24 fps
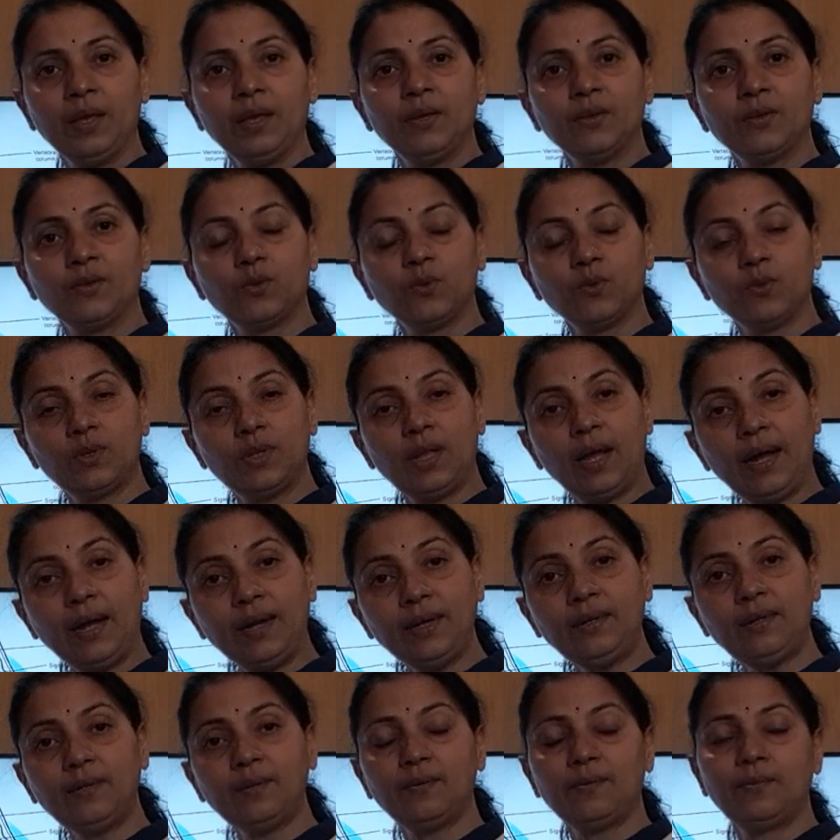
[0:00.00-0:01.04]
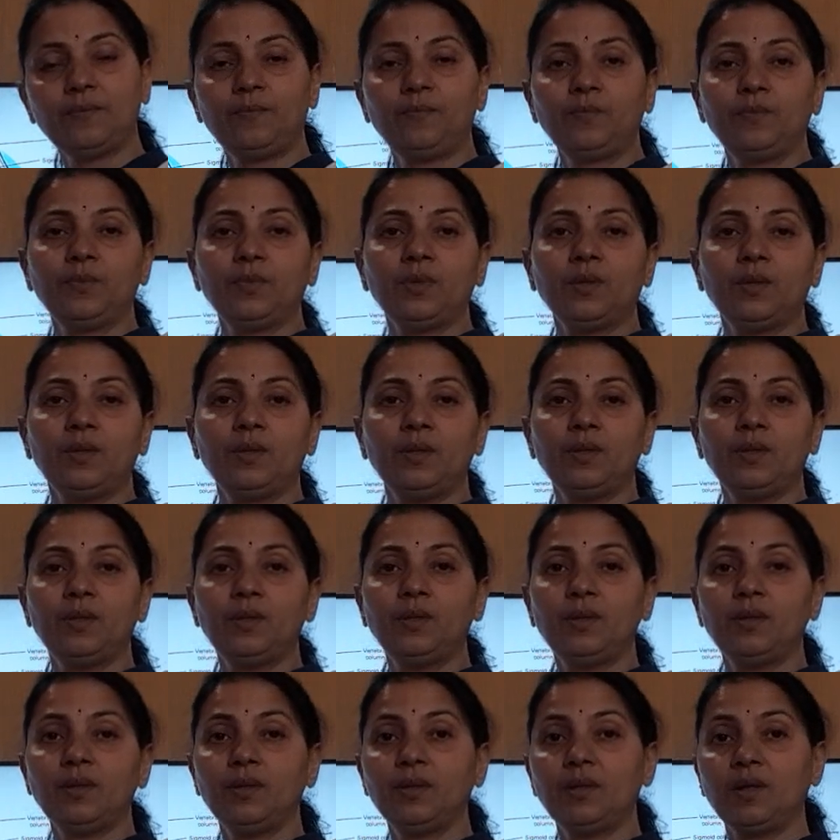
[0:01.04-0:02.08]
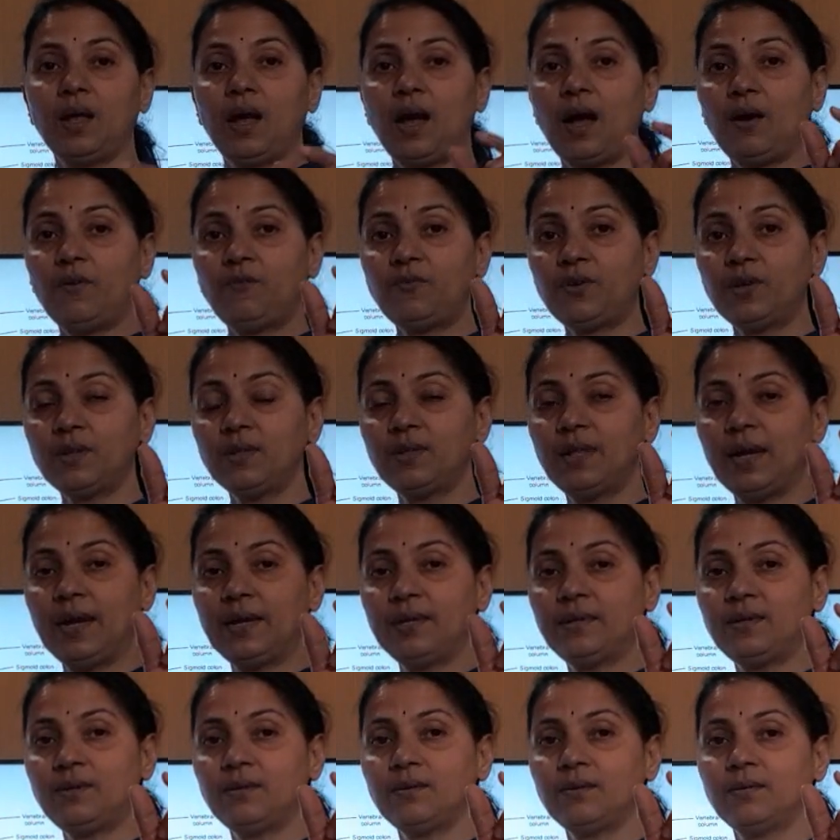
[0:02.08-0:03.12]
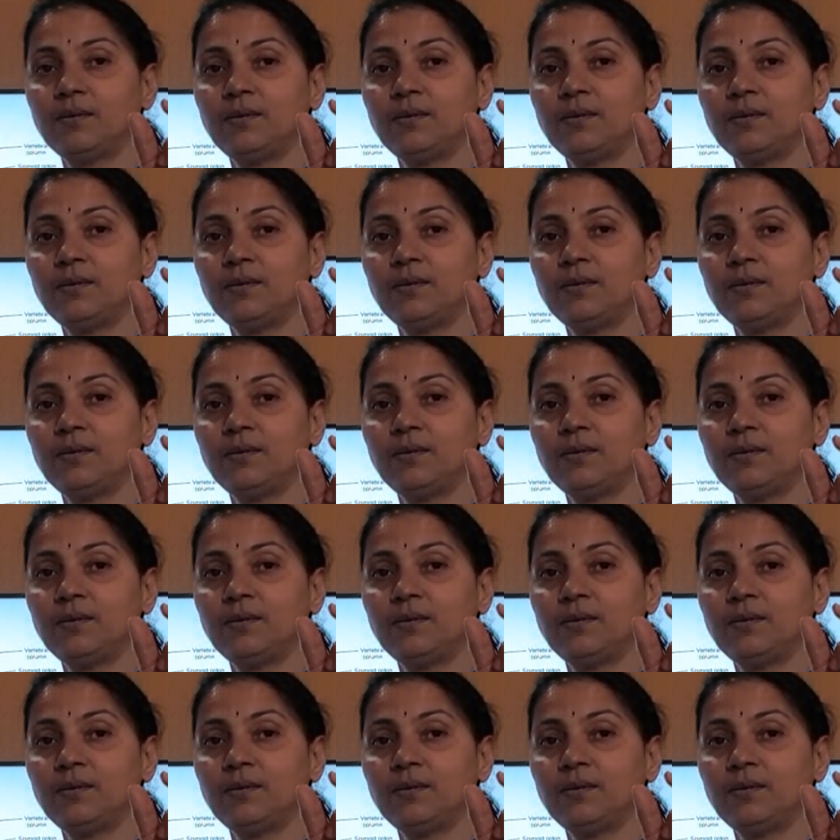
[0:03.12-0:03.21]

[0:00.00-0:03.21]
So that after that